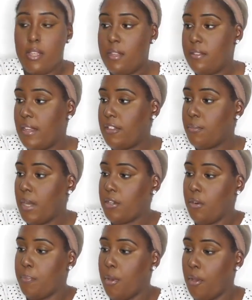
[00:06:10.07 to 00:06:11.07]
So that's why I
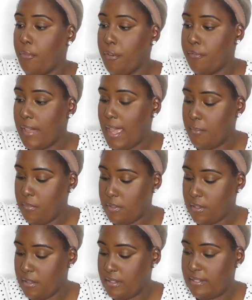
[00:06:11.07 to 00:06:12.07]
got both of them.
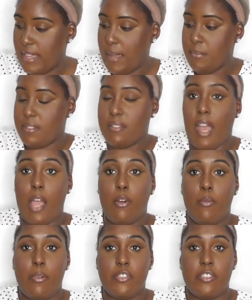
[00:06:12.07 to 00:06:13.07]
So it's the same
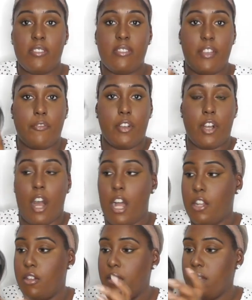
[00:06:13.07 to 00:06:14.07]
style but just different
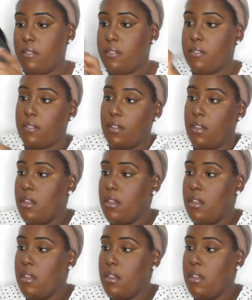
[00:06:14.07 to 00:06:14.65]
colours.